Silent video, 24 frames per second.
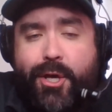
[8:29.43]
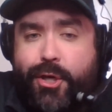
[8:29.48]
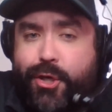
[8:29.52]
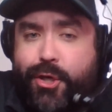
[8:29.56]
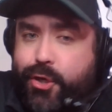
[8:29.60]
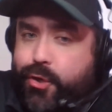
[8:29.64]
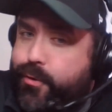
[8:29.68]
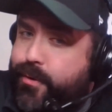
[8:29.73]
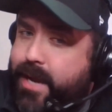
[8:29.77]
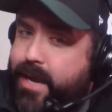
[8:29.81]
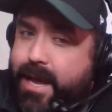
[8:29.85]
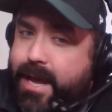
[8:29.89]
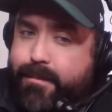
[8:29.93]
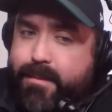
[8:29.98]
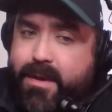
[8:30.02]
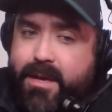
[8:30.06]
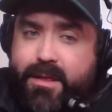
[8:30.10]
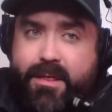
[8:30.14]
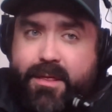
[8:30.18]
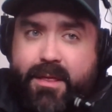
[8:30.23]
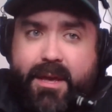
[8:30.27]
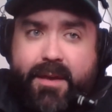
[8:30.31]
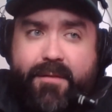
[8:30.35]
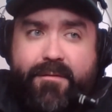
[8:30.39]
you name
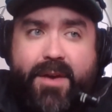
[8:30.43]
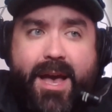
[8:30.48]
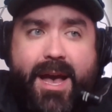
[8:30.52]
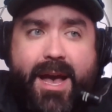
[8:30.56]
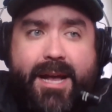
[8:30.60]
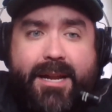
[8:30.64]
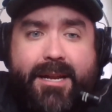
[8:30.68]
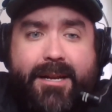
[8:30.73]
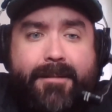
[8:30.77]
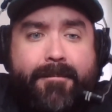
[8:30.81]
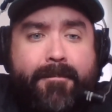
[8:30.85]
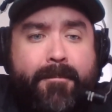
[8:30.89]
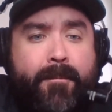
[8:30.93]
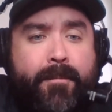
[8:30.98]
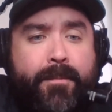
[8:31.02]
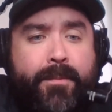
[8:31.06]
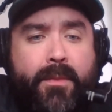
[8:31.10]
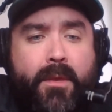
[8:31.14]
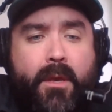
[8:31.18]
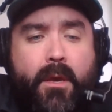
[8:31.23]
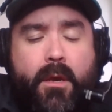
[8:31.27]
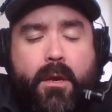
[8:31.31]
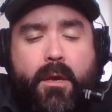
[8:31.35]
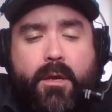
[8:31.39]
it, they've got it.
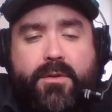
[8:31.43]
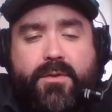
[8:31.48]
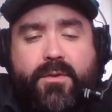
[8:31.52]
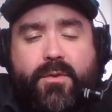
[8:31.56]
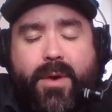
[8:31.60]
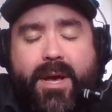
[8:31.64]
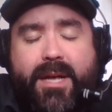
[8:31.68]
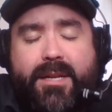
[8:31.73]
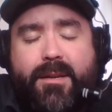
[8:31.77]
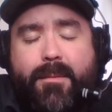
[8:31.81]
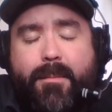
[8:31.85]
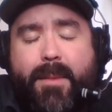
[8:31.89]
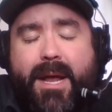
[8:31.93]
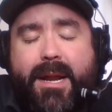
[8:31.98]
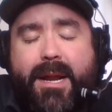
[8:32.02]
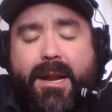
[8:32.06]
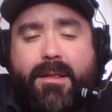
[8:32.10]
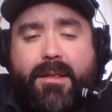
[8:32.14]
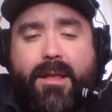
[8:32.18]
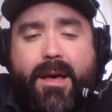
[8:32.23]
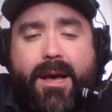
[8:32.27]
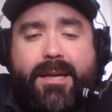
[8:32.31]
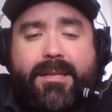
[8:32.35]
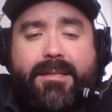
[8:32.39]
So head to bet
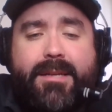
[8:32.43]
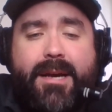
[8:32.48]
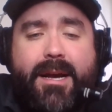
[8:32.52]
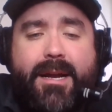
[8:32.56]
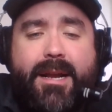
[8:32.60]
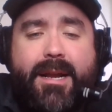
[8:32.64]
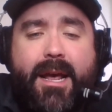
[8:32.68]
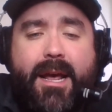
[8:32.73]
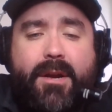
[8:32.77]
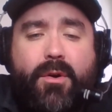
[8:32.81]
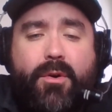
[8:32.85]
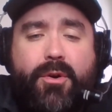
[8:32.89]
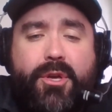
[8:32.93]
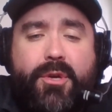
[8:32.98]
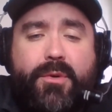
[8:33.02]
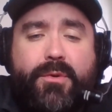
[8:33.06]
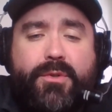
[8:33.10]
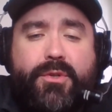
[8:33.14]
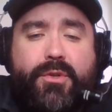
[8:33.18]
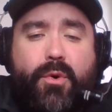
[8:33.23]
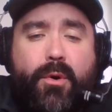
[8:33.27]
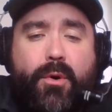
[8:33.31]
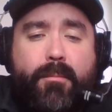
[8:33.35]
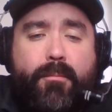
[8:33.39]
online dot net or
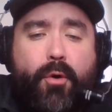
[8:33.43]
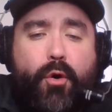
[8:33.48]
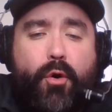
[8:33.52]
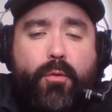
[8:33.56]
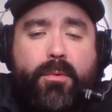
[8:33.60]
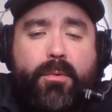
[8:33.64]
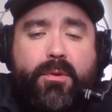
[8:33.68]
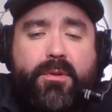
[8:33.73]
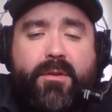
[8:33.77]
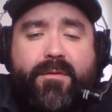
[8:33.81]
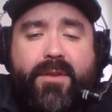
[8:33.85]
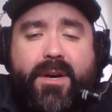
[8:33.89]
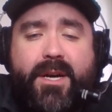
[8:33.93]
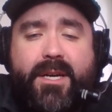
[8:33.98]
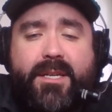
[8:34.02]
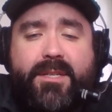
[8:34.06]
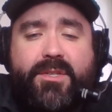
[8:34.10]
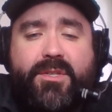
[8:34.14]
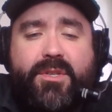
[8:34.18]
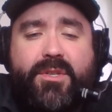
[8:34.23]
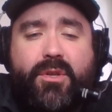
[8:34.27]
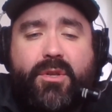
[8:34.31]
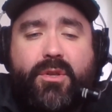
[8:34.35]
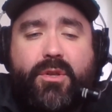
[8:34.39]
use your mobile
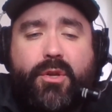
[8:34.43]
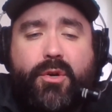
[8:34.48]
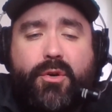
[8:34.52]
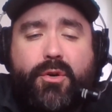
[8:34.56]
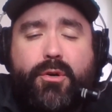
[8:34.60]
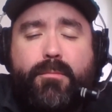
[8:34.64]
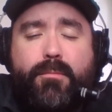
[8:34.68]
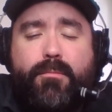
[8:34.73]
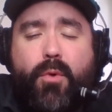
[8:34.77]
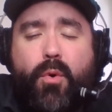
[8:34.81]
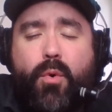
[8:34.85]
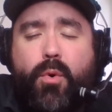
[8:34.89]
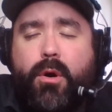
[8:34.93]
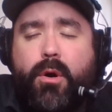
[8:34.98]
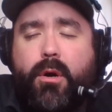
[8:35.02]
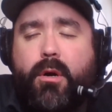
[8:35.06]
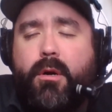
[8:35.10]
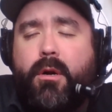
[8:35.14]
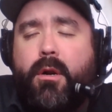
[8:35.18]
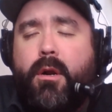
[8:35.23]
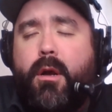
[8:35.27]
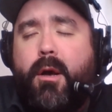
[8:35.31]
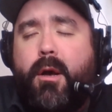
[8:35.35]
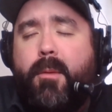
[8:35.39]
device to learn
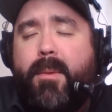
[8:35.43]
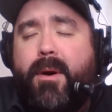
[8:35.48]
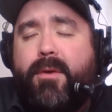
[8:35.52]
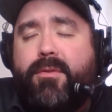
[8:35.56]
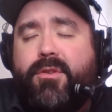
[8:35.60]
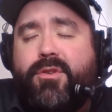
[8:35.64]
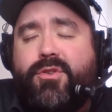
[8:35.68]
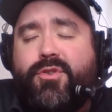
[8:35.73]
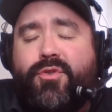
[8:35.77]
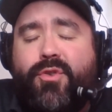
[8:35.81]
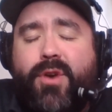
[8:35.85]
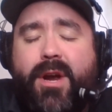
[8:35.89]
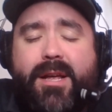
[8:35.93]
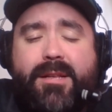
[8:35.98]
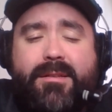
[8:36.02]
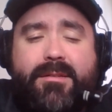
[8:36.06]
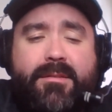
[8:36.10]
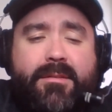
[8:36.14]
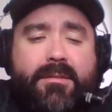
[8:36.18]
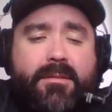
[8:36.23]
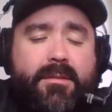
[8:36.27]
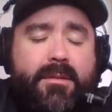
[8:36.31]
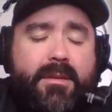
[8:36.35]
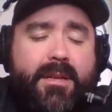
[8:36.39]
more about the
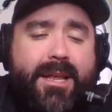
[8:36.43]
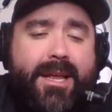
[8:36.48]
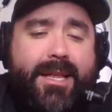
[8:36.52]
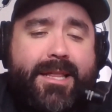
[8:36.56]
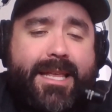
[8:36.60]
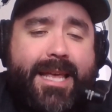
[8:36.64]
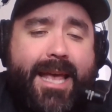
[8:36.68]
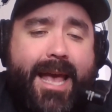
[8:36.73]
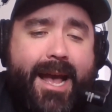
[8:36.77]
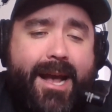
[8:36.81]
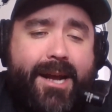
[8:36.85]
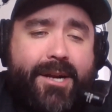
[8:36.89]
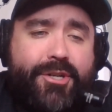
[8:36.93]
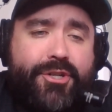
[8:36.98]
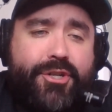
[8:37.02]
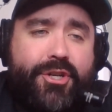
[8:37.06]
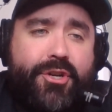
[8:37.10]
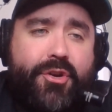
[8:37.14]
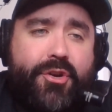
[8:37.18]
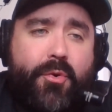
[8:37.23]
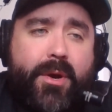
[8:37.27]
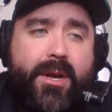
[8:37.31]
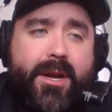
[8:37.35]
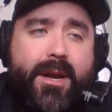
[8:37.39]
trends and the
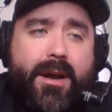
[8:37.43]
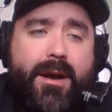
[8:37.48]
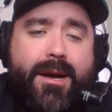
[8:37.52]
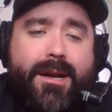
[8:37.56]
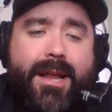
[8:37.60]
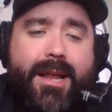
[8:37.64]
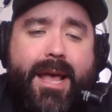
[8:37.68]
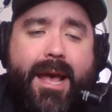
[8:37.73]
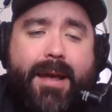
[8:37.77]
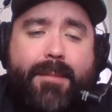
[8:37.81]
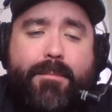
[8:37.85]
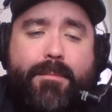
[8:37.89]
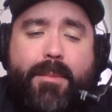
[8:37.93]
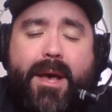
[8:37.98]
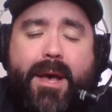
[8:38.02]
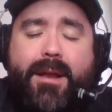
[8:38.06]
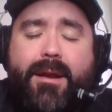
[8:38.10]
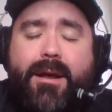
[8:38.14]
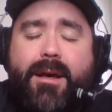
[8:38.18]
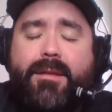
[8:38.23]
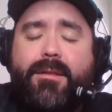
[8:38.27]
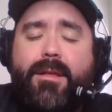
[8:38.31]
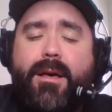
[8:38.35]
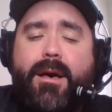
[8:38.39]
action going on at
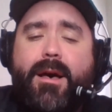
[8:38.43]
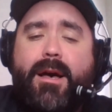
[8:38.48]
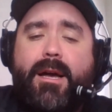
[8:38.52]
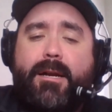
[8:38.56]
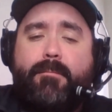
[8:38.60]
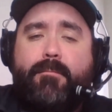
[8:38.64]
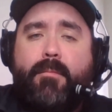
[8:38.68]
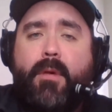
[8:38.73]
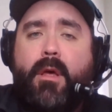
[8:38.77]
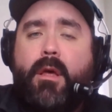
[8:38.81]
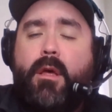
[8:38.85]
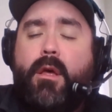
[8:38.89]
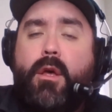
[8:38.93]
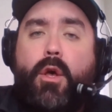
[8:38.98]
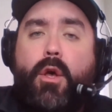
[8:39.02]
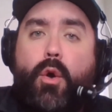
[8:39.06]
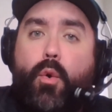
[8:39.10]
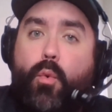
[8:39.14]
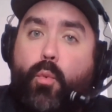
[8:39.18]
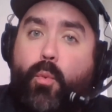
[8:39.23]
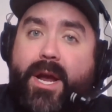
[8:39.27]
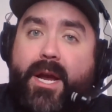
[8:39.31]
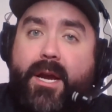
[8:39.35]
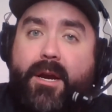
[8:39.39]
BetOnline,
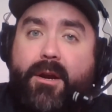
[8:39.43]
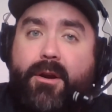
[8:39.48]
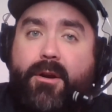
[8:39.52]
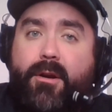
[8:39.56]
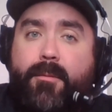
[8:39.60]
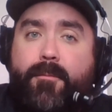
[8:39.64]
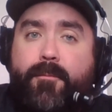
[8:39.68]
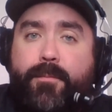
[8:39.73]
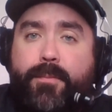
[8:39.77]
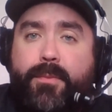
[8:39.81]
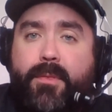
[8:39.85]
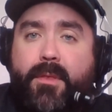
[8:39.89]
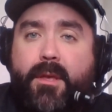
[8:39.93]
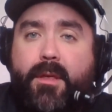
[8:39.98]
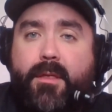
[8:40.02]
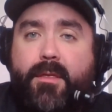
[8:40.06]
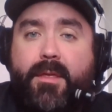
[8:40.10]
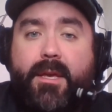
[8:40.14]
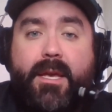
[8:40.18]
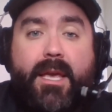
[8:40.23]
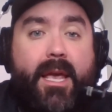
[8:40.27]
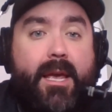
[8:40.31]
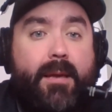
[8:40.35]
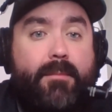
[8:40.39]
where
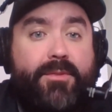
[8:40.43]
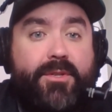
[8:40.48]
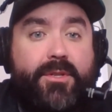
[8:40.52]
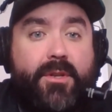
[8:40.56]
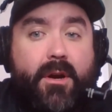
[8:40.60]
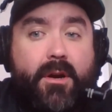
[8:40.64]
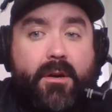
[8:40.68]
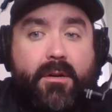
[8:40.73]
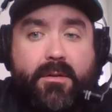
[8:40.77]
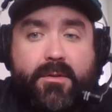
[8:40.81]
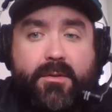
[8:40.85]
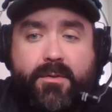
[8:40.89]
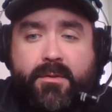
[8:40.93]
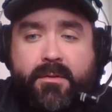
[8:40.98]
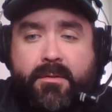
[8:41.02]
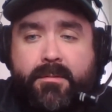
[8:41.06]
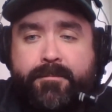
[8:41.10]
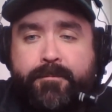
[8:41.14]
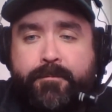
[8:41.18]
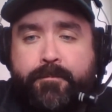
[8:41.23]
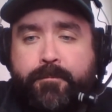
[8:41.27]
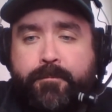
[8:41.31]
the game starts.